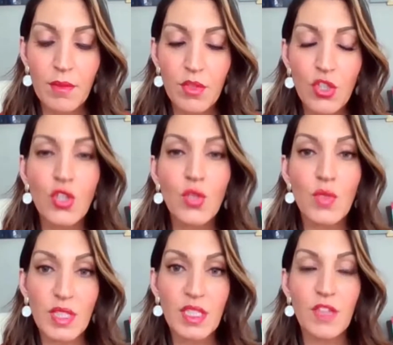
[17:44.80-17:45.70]

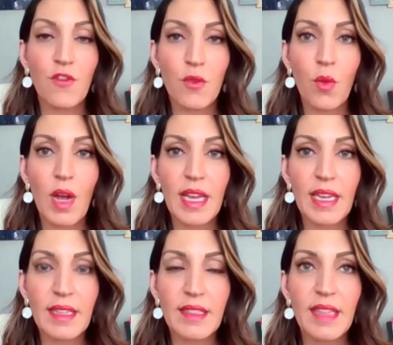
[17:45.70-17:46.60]
news in different
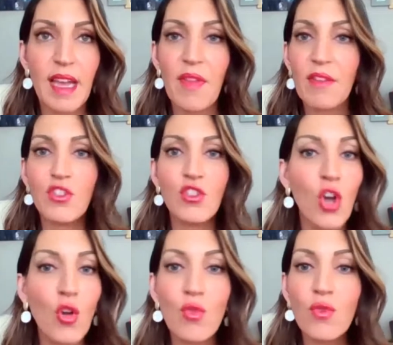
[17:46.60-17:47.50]
ways, and there is
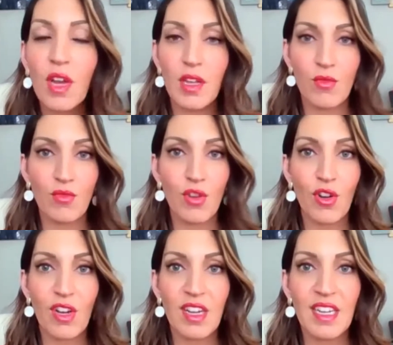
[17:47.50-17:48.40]
no right and
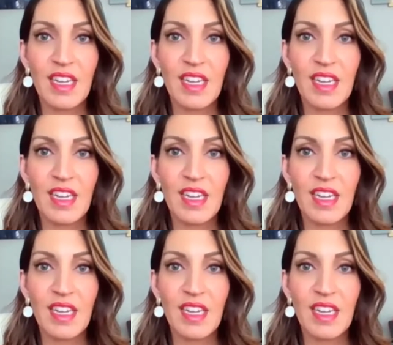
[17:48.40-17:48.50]
wrong.